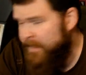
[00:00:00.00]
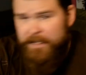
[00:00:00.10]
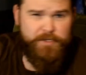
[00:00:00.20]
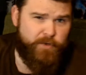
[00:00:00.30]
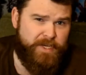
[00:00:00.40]

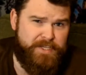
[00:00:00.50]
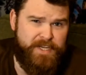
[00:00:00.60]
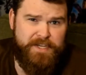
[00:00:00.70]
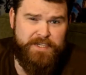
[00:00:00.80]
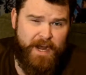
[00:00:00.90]
So
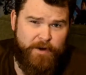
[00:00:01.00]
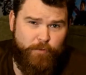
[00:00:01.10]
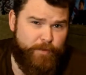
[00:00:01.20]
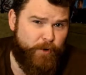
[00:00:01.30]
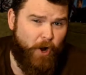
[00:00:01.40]
DC decided to
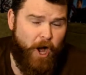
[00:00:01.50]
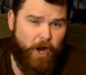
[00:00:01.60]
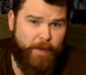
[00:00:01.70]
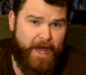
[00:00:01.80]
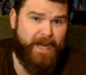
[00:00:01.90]
reboot
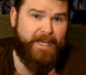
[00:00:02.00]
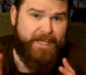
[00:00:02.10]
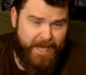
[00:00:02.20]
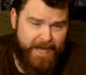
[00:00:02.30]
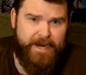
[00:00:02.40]
Hawkman
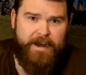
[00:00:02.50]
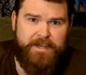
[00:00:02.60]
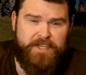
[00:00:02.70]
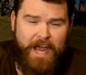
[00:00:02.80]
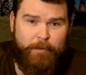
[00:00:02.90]
again and
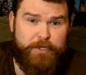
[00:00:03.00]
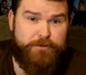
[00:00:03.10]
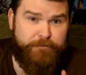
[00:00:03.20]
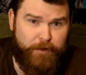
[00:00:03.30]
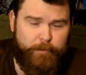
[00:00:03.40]
establish
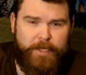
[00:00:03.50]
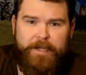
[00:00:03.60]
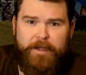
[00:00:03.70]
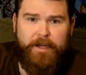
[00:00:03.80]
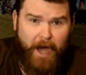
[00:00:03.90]
firmly
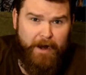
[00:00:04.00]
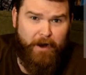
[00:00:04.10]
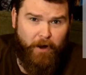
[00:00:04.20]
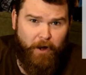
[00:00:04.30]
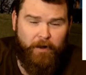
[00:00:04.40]
that
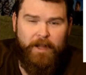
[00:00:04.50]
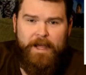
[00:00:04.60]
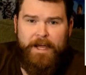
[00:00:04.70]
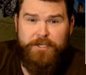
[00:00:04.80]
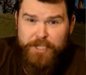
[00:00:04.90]
Qatar Hall
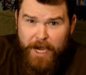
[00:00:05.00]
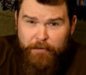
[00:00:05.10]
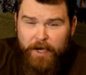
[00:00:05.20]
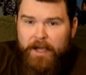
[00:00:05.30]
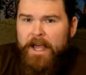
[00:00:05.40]
and
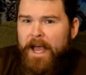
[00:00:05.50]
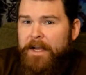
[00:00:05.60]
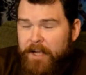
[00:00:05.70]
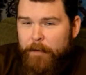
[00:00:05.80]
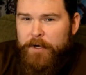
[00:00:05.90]
Shayra
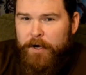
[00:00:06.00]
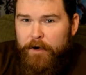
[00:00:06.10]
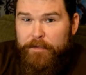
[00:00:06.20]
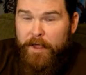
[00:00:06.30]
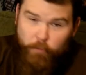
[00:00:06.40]
had come to
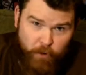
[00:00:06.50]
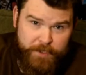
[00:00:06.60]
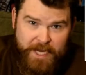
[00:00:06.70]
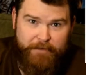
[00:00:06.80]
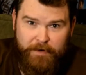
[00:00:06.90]
Earth and were
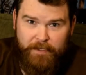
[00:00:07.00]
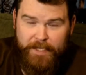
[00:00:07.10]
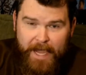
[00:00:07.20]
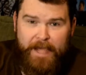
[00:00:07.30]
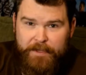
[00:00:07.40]

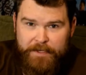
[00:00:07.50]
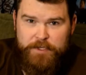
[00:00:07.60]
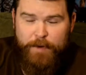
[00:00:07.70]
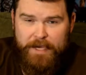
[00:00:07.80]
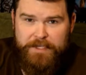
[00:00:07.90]
definitely alien
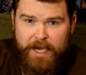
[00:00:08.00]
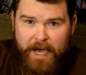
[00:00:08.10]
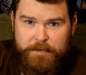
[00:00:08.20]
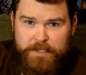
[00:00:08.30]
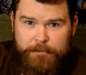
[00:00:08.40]
space
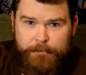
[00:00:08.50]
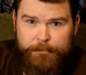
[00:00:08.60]
cops.